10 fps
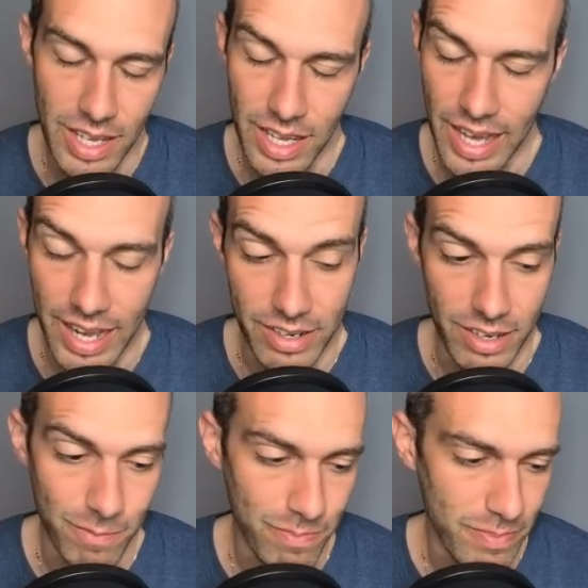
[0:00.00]
I don't know.
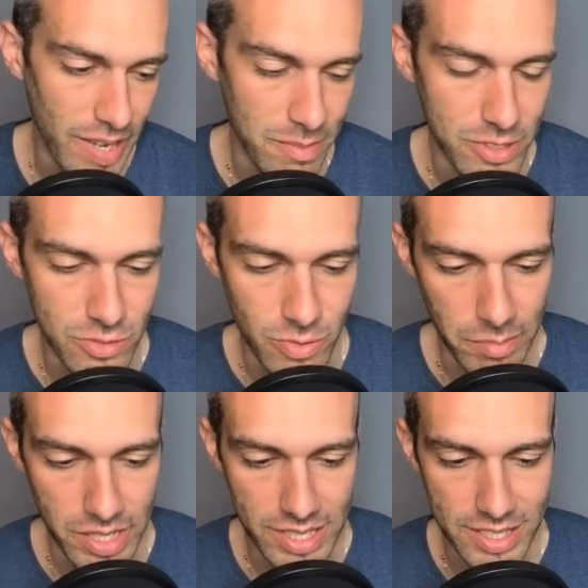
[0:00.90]
No, I'm just
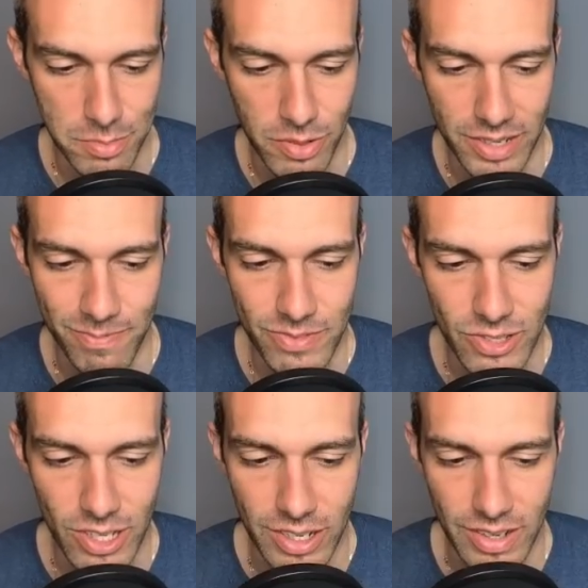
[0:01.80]
rambling at this point.
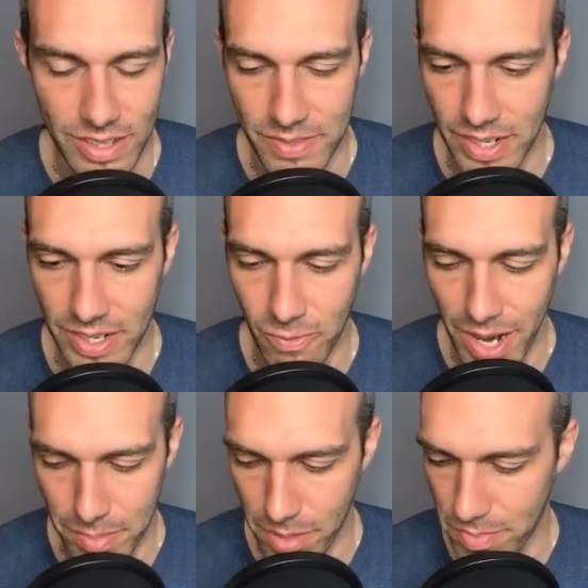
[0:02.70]
So I'm gonna
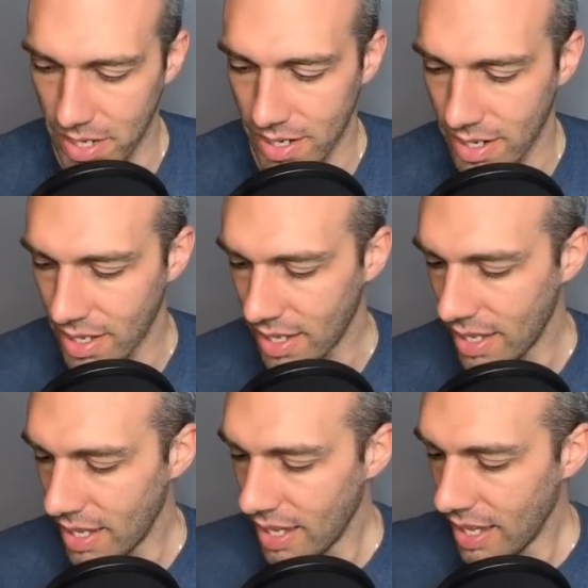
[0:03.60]
wrap it up here.
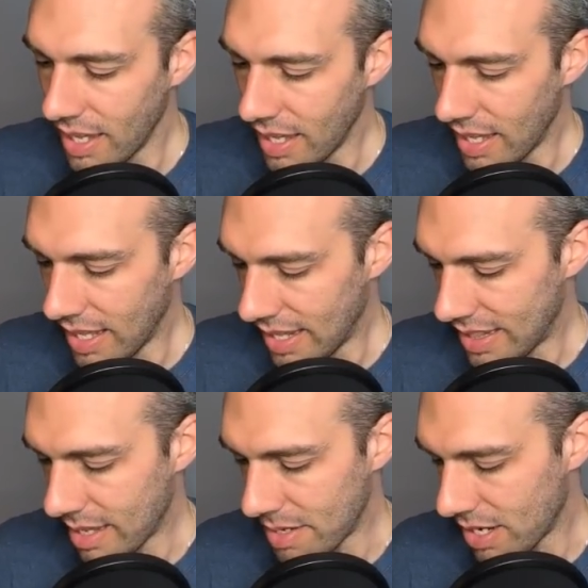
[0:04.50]

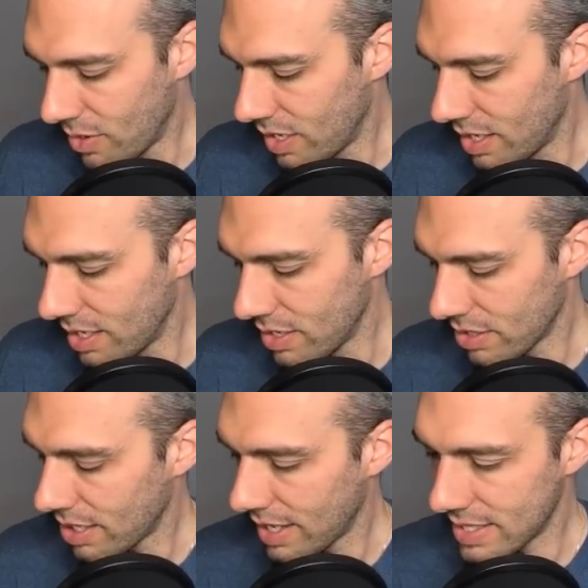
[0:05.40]
Let me know your
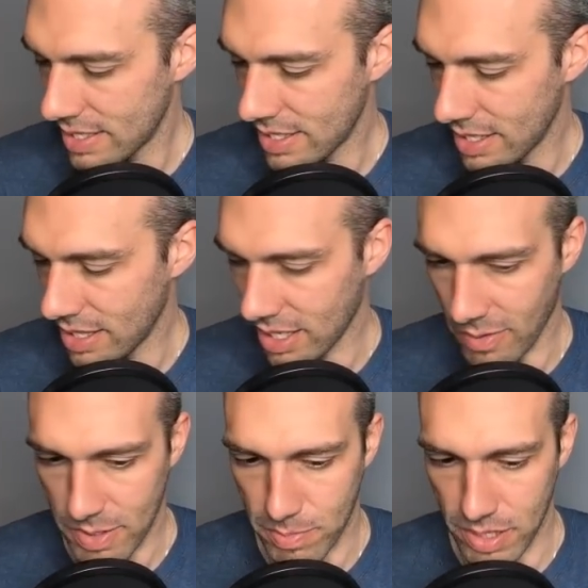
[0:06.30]
thoughts in the
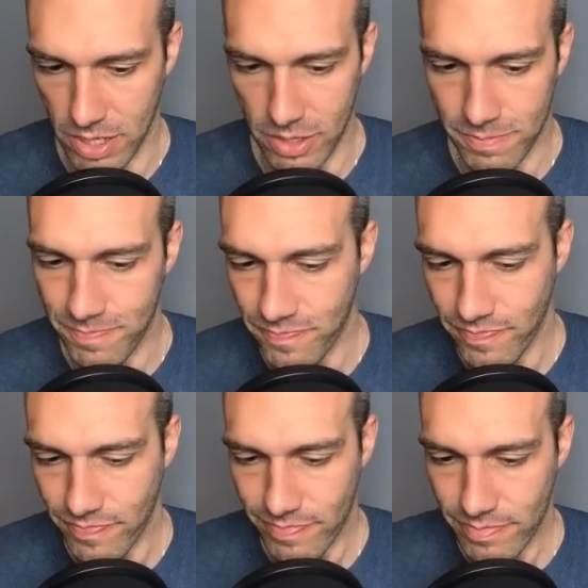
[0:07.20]
comments below.
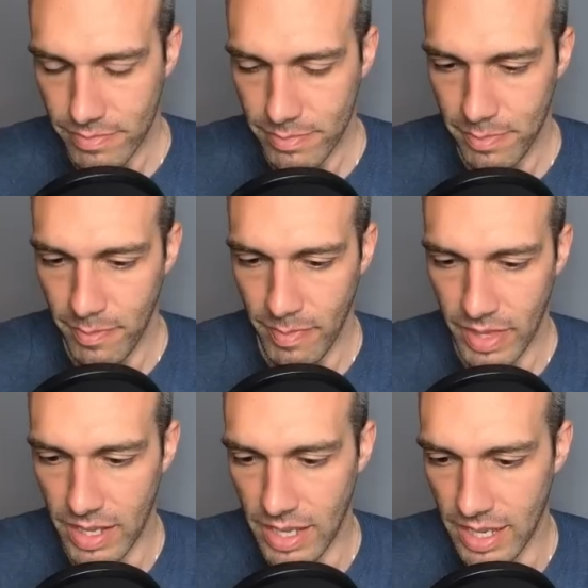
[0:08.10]

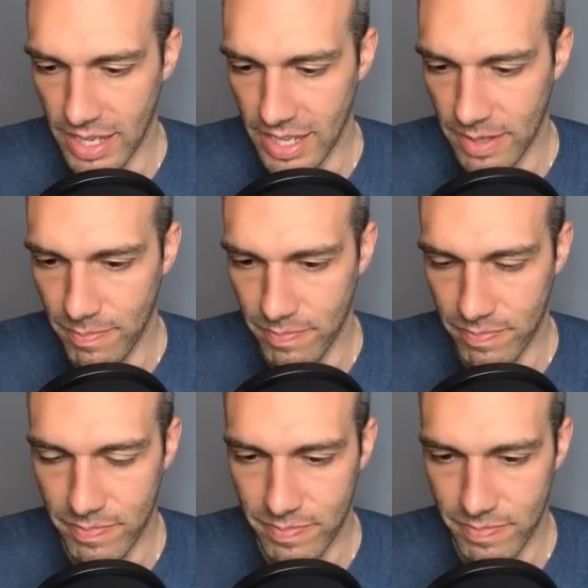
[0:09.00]

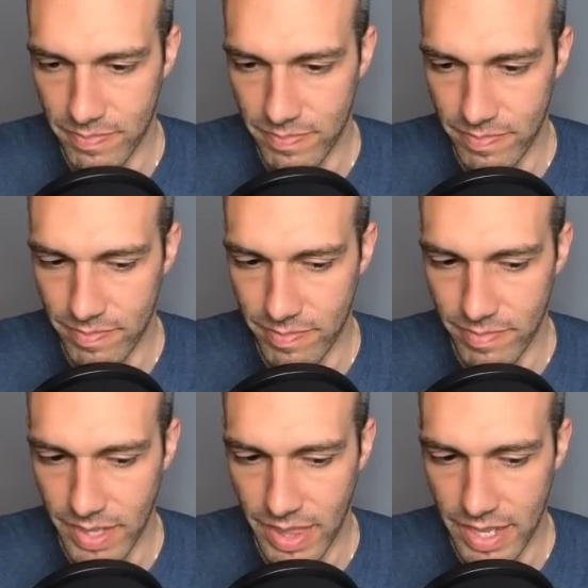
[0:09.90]

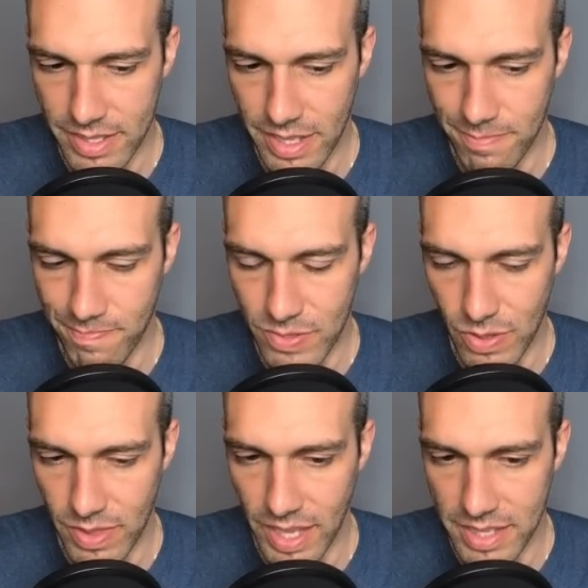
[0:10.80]
And that's it. So
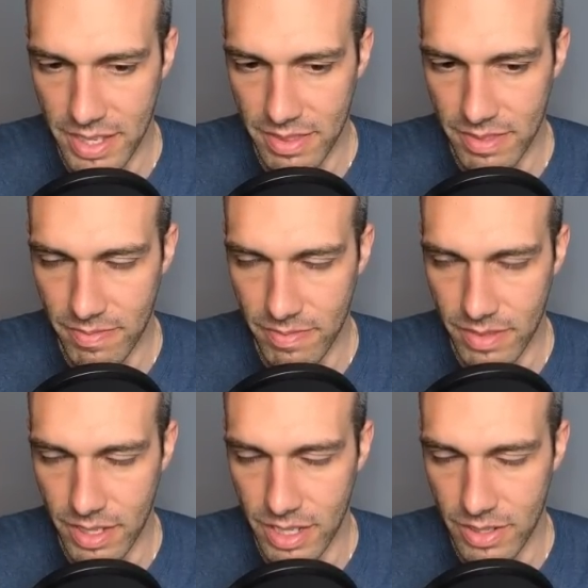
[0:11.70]
that's it.
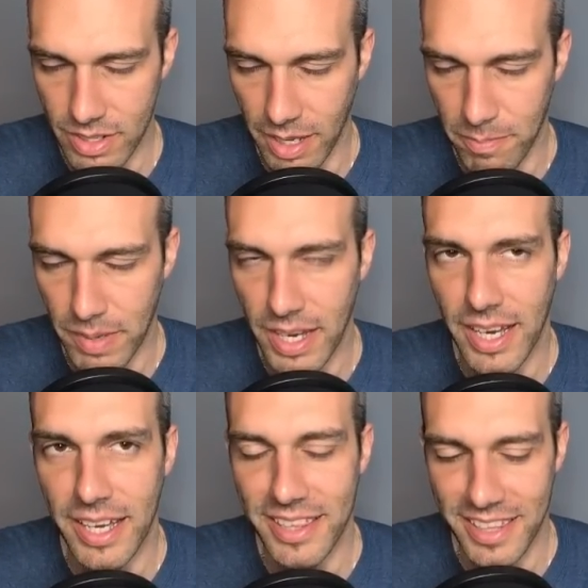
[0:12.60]
Okay,
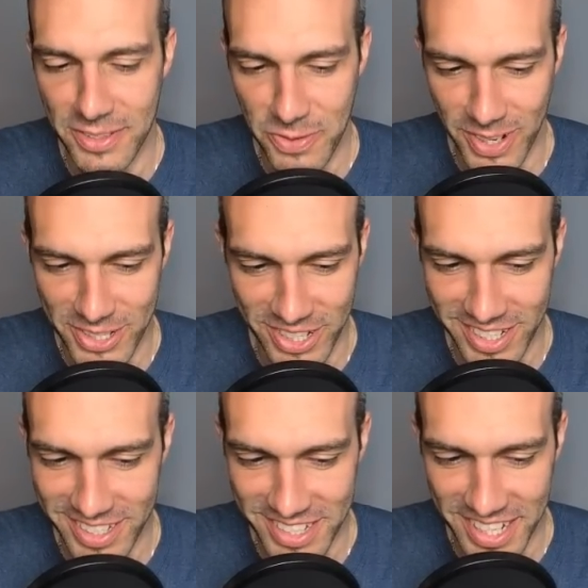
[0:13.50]
bye. Thanks for watching.
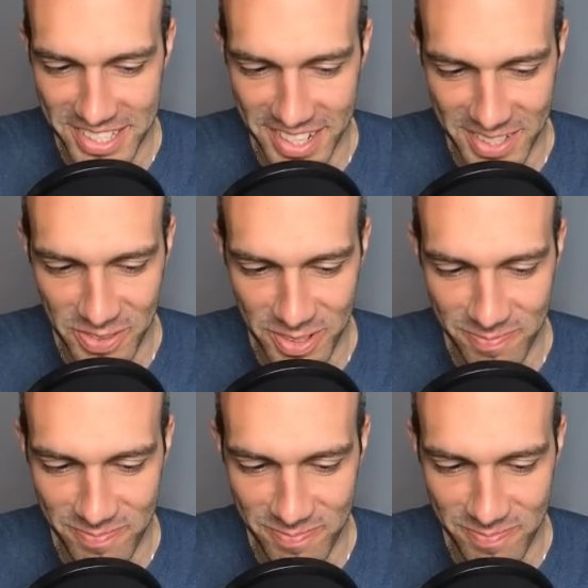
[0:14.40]
See you guys in the next one.